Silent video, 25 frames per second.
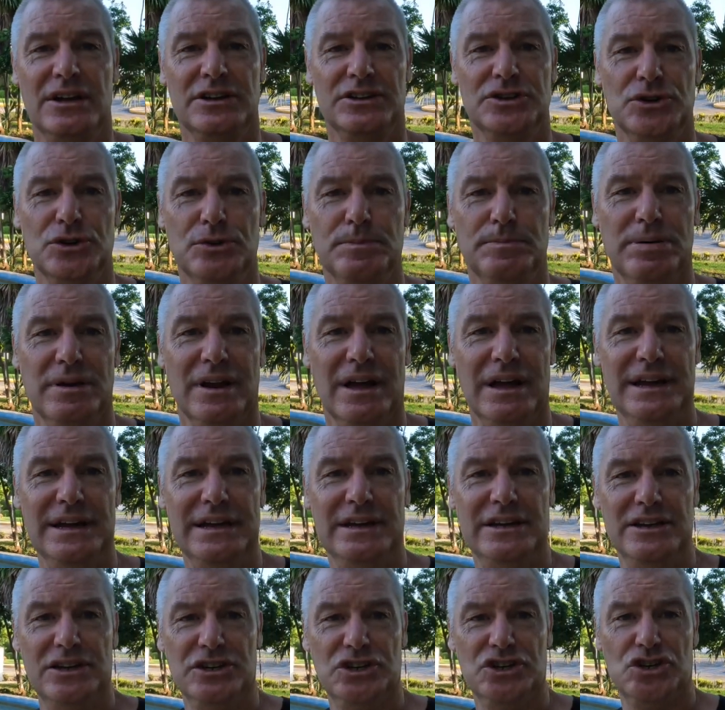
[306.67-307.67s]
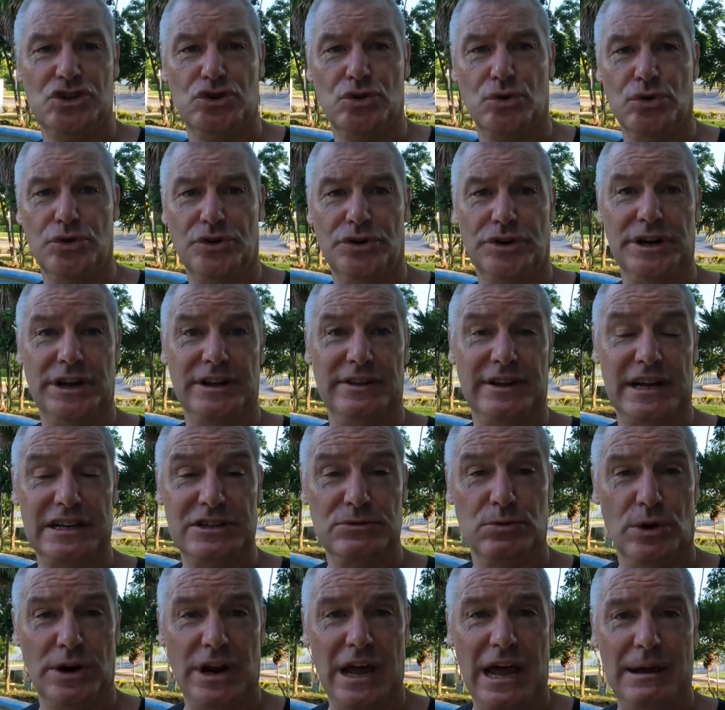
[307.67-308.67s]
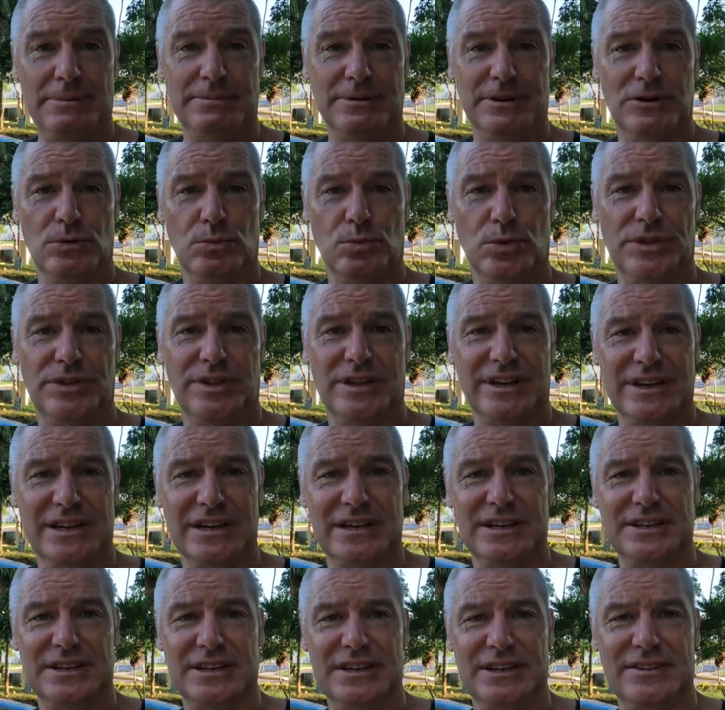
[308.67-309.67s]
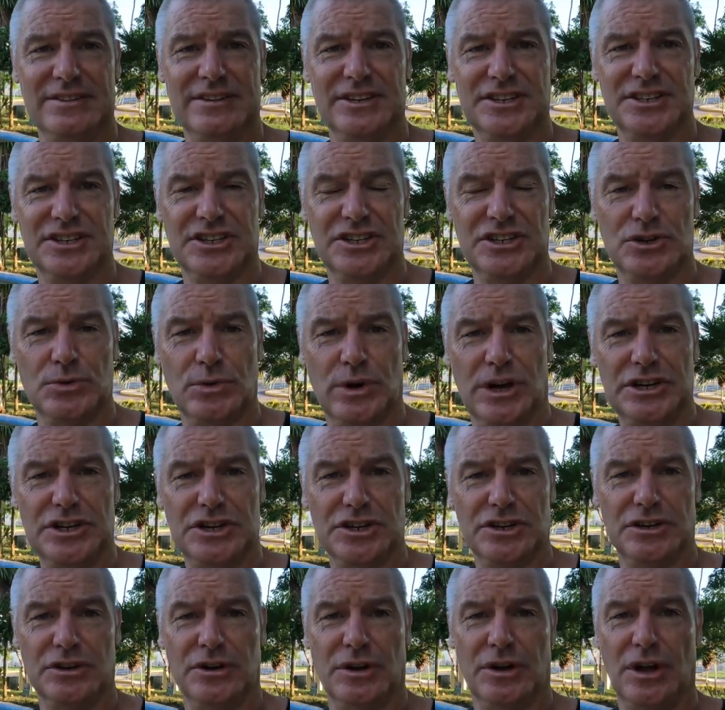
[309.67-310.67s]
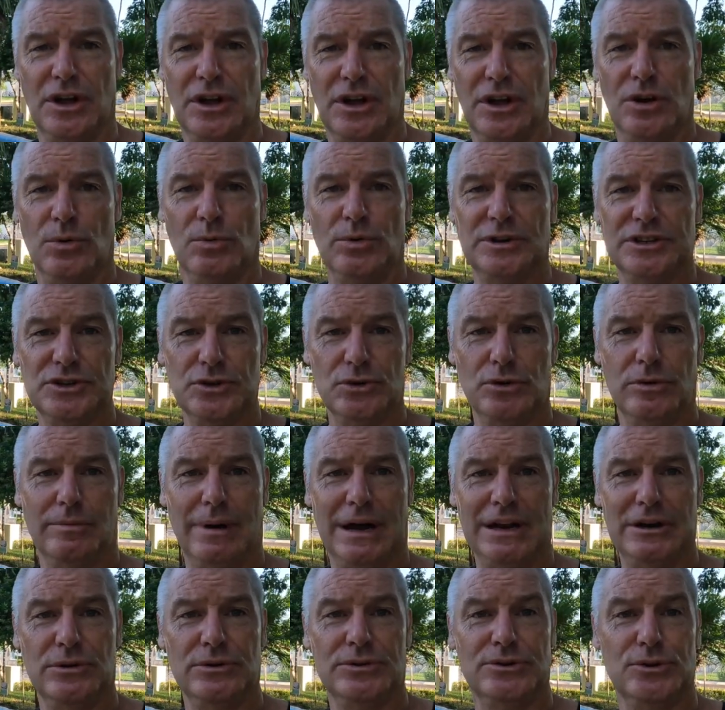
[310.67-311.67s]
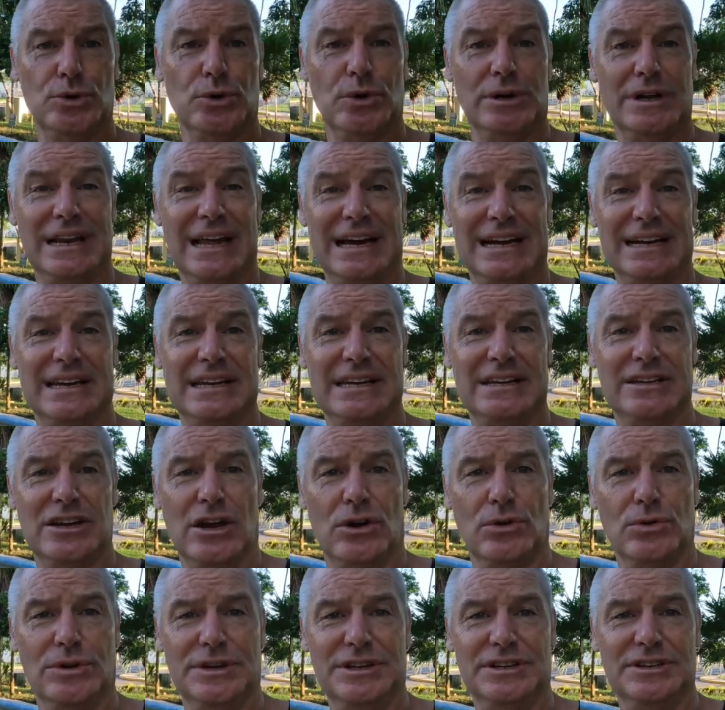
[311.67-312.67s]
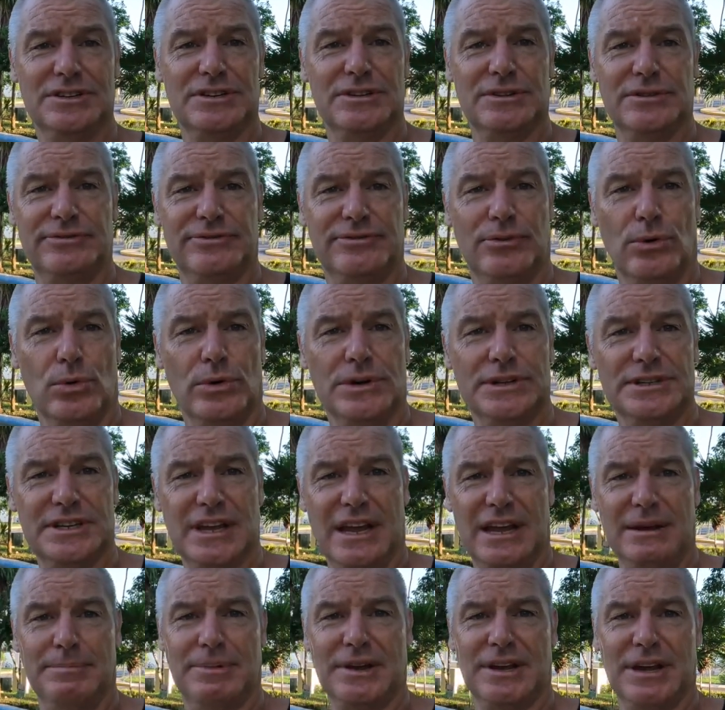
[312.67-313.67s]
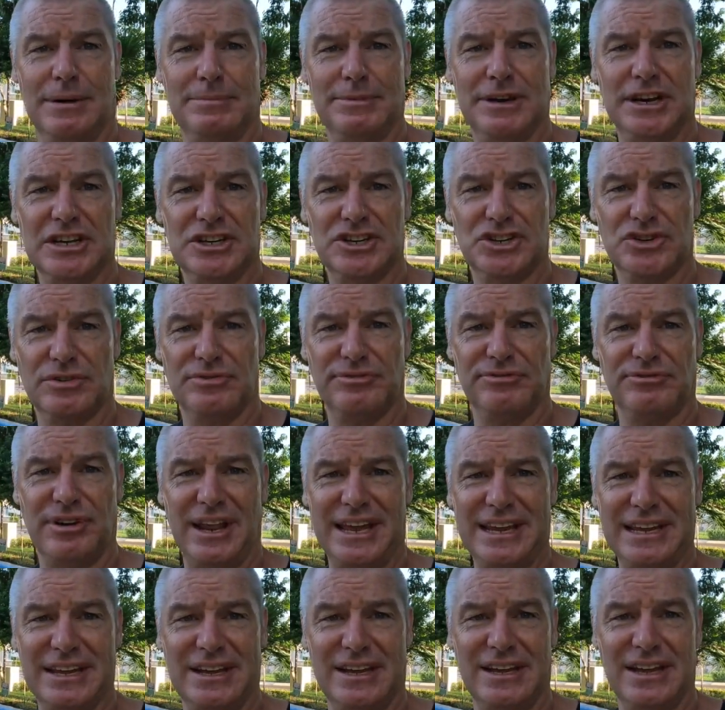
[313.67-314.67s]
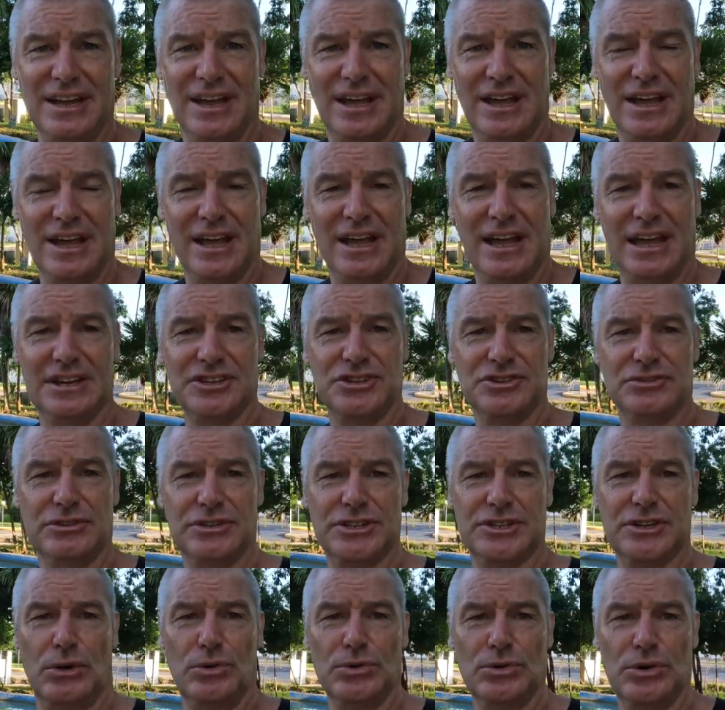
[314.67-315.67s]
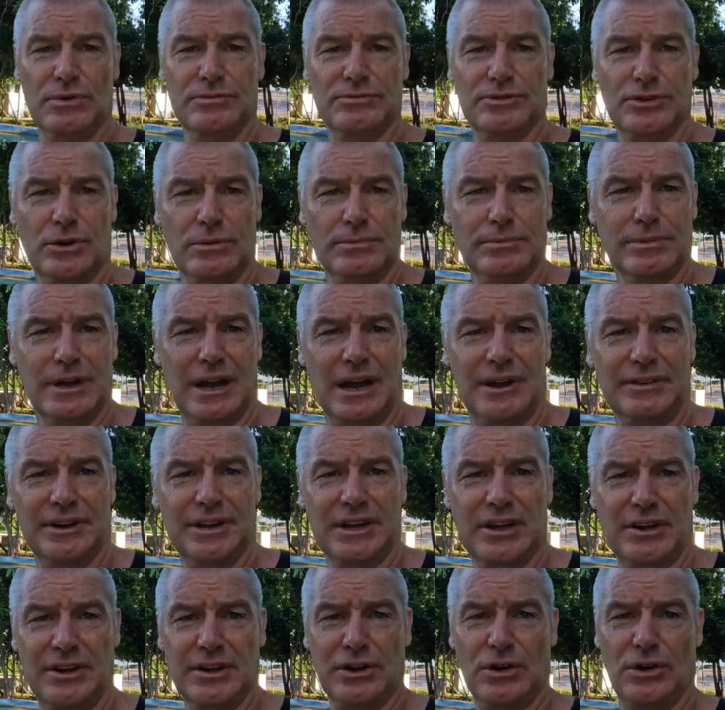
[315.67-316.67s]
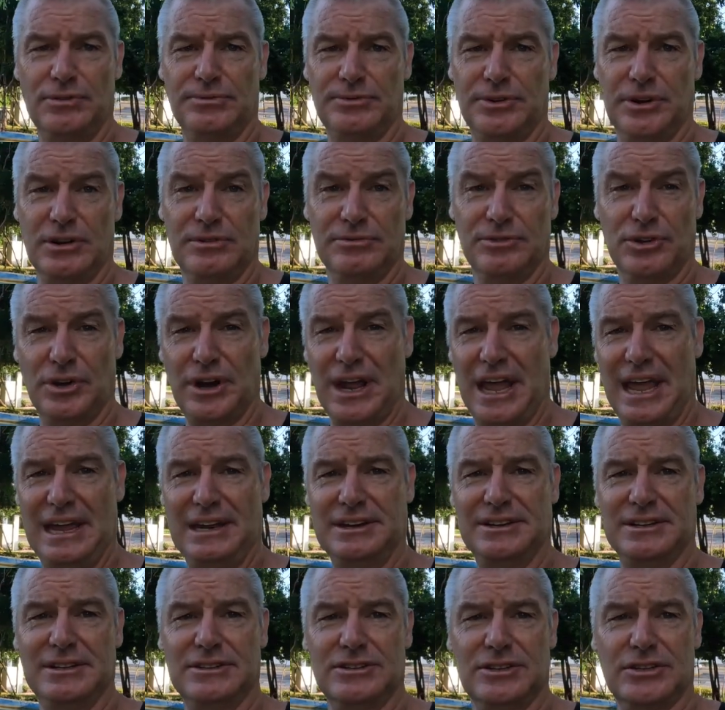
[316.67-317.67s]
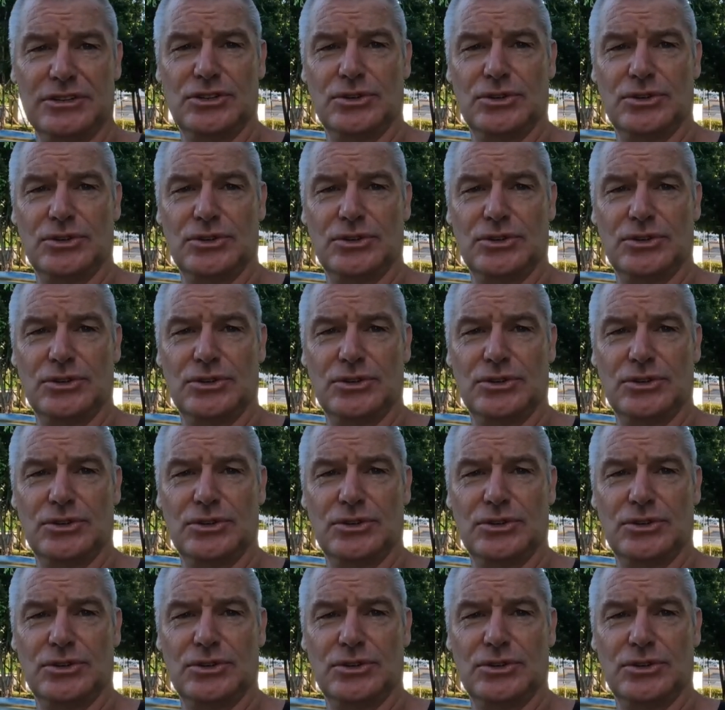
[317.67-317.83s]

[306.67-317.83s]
to play extraordinary, and that's what happened with England in this situation. We saw Manu Tuilagi go into the forwards and become an extra flanker as a result of Tom Curry going off, and I've got to hand it to